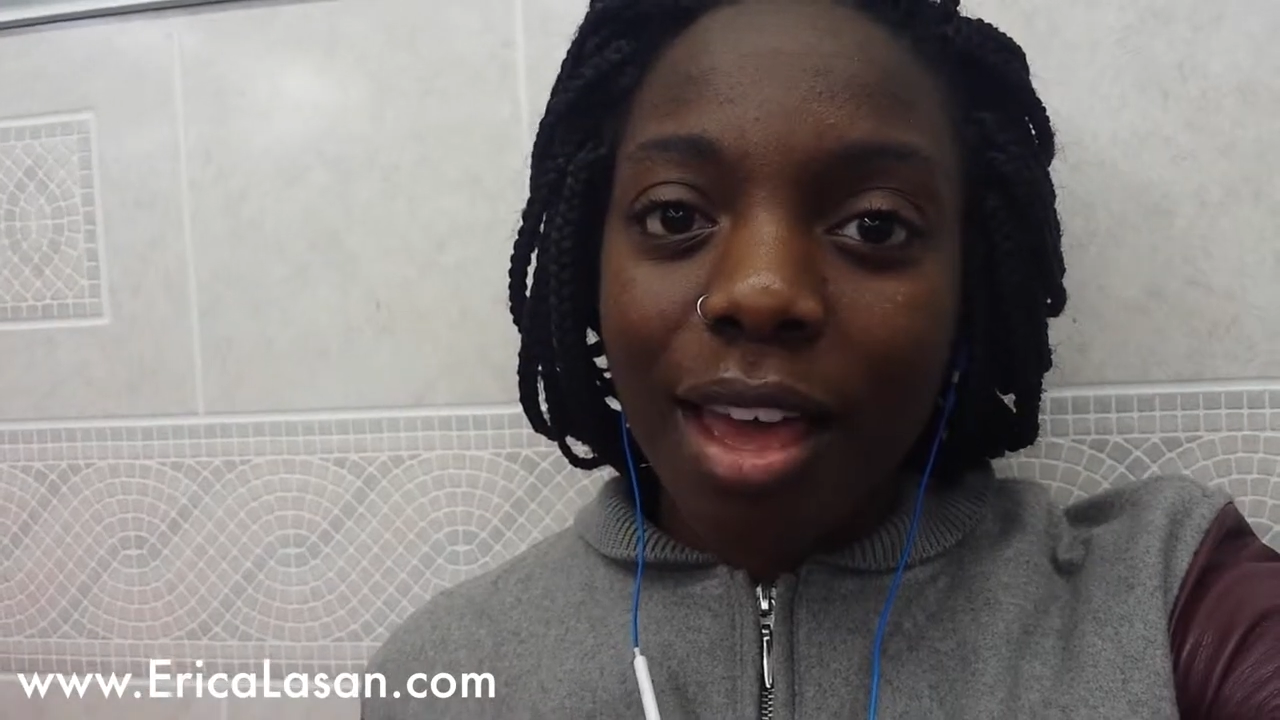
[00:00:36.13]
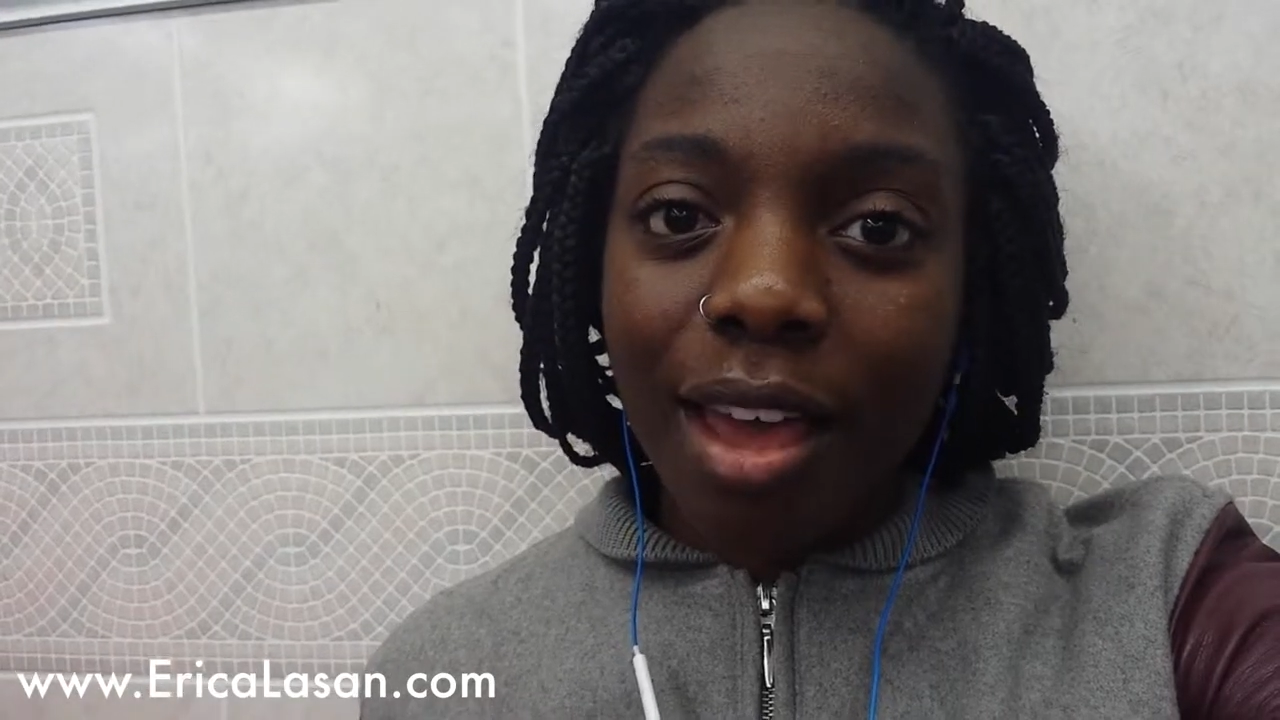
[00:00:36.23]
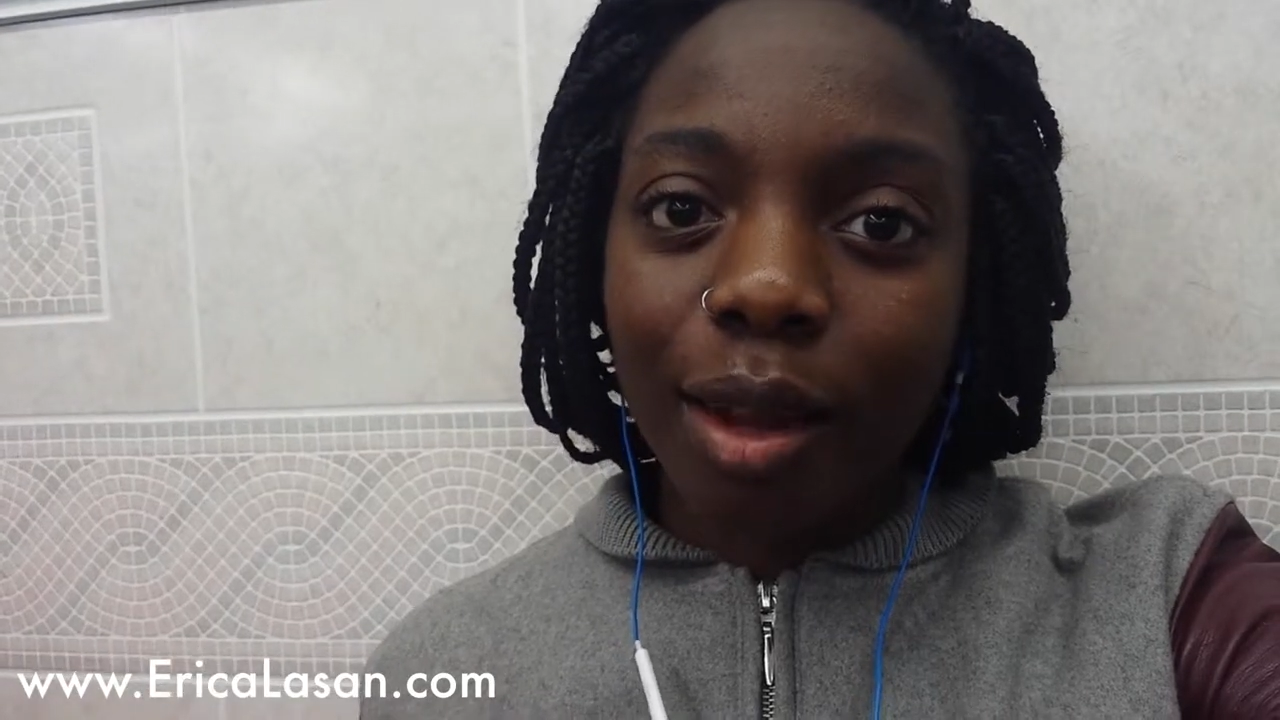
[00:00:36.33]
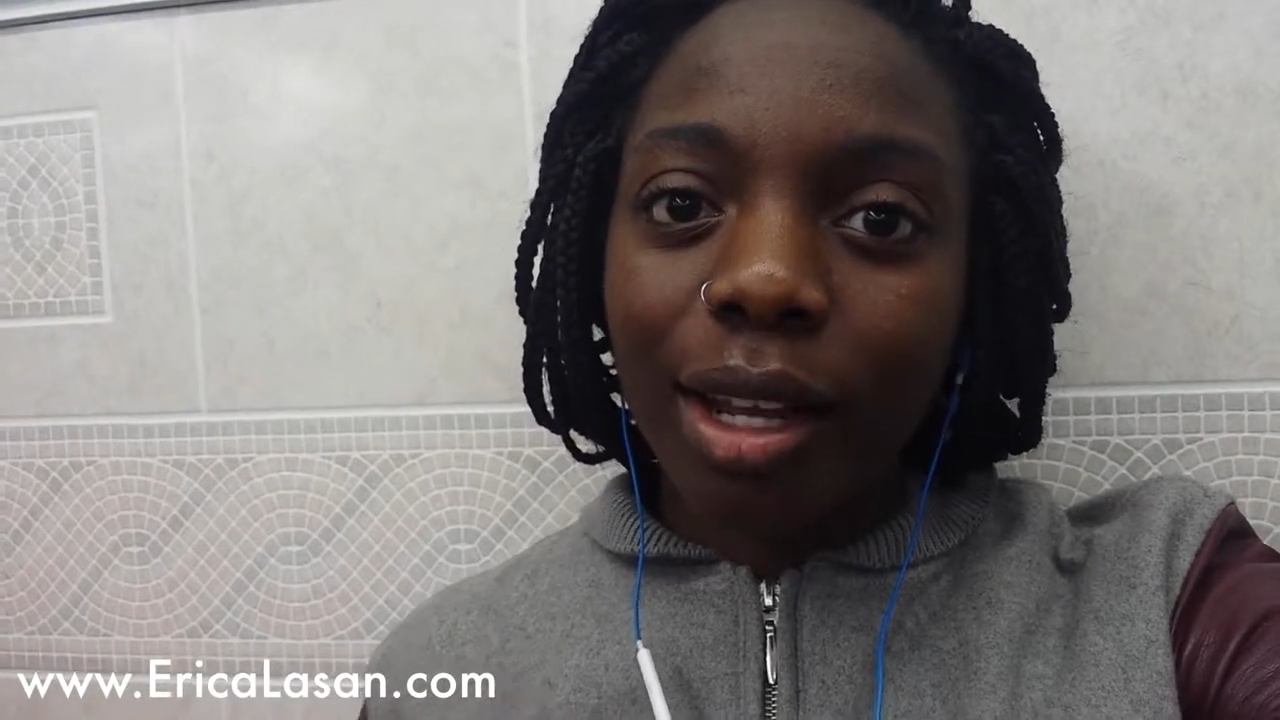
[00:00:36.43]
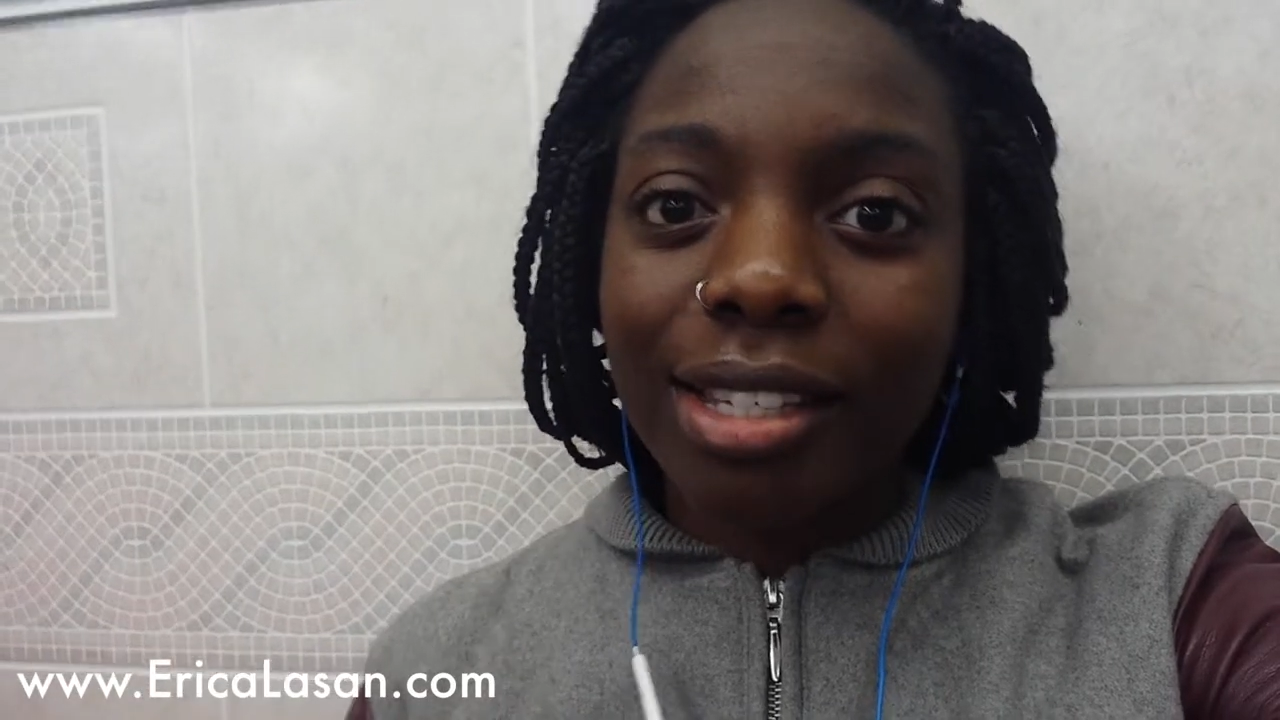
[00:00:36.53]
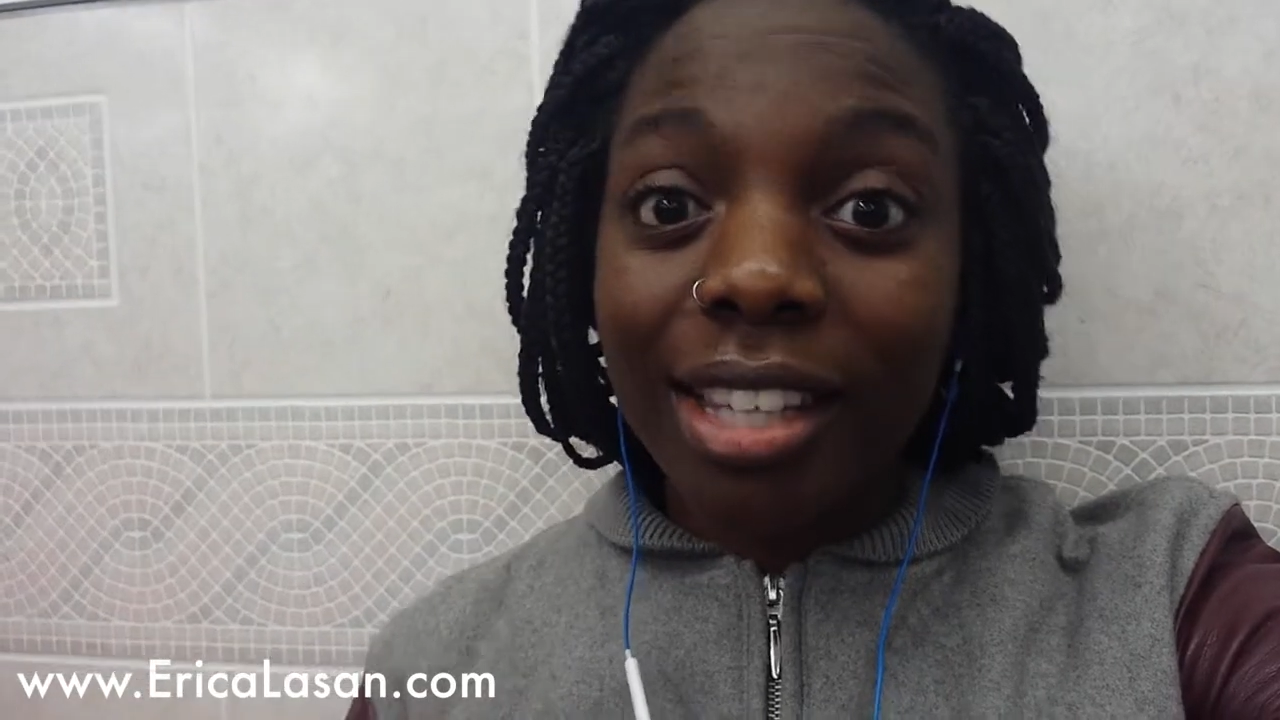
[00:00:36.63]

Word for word: and